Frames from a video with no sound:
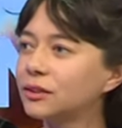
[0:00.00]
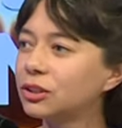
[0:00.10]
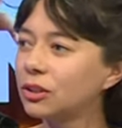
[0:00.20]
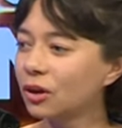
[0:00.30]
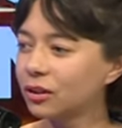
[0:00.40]

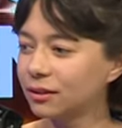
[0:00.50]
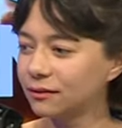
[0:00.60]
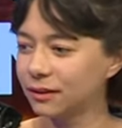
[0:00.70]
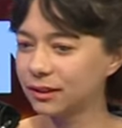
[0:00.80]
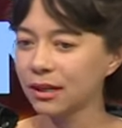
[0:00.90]
started
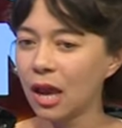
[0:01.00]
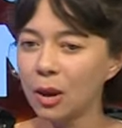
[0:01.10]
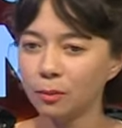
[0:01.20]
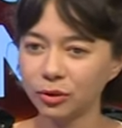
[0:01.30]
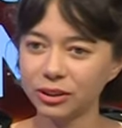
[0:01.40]
this
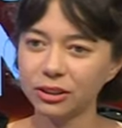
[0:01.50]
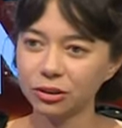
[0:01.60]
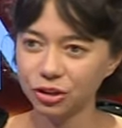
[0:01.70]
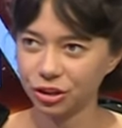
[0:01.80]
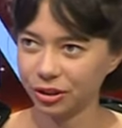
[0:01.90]
musical
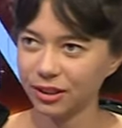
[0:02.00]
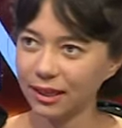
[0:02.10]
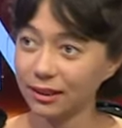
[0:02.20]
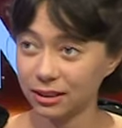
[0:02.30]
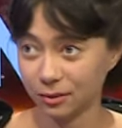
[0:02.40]
journey,
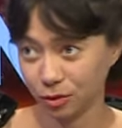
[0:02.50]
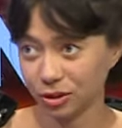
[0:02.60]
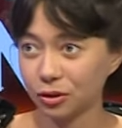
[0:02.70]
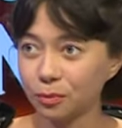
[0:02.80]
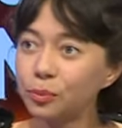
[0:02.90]
this
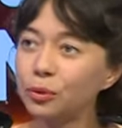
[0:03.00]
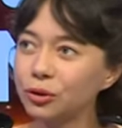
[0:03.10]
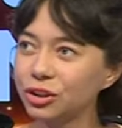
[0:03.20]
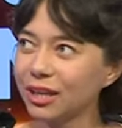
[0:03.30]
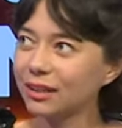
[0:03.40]
musical
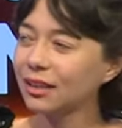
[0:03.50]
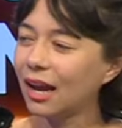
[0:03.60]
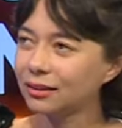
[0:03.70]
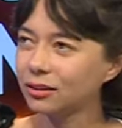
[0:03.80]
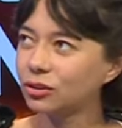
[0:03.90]
project
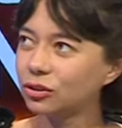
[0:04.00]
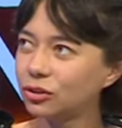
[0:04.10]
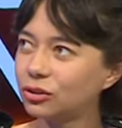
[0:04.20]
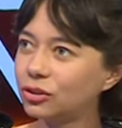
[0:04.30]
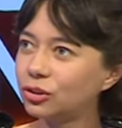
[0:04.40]
at
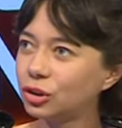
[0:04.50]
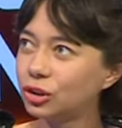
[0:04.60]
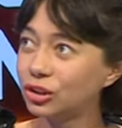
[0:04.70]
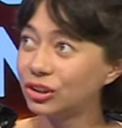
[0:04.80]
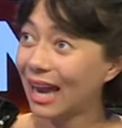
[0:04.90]

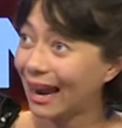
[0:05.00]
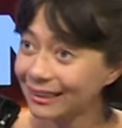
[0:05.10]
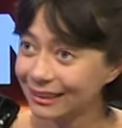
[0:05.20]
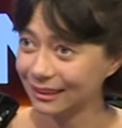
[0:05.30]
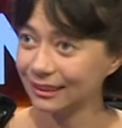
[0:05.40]

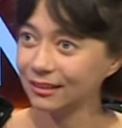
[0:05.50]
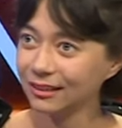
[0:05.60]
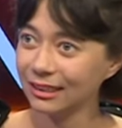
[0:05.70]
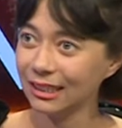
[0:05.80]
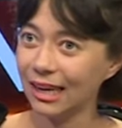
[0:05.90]
19,
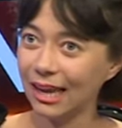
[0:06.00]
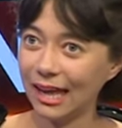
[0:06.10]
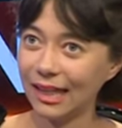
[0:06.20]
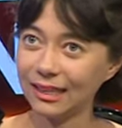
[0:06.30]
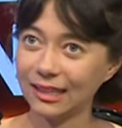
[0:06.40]

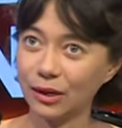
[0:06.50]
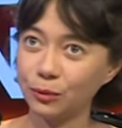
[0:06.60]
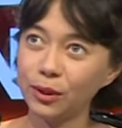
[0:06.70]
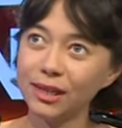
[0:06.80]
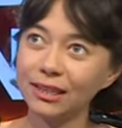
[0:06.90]
and then I
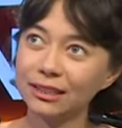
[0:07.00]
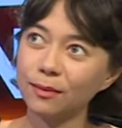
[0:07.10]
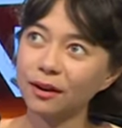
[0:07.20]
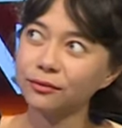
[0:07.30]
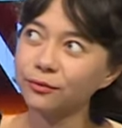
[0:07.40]
released
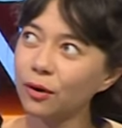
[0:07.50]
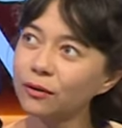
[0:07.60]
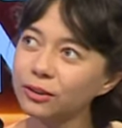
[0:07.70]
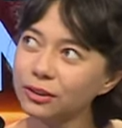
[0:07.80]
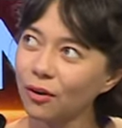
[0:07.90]
my
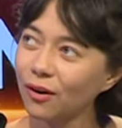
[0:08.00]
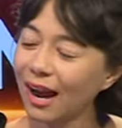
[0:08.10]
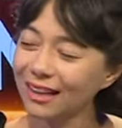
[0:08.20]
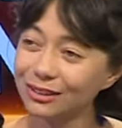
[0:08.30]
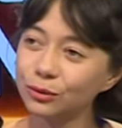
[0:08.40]
first song
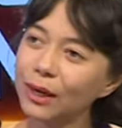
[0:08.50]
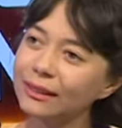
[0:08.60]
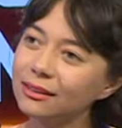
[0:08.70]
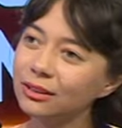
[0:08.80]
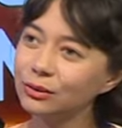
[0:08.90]
at
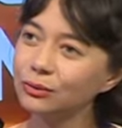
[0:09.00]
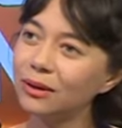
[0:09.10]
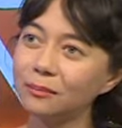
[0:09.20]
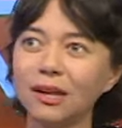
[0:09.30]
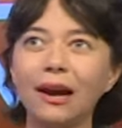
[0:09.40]
22.
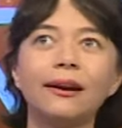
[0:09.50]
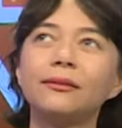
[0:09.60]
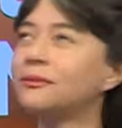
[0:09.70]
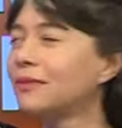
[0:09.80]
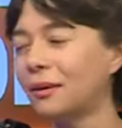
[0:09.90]
I'm now
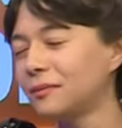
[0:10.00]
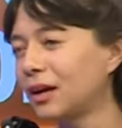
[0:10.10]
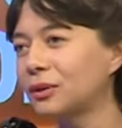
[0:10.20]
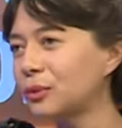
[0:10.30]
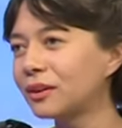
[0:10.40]
I'm
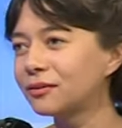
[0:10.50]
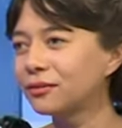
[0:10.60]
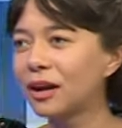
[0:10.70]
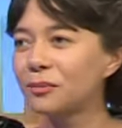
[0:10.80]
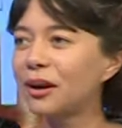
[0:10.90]
now
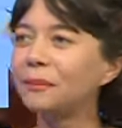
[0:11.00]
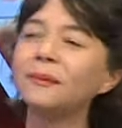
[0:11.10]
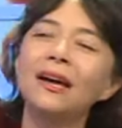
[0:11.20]
25, but I'm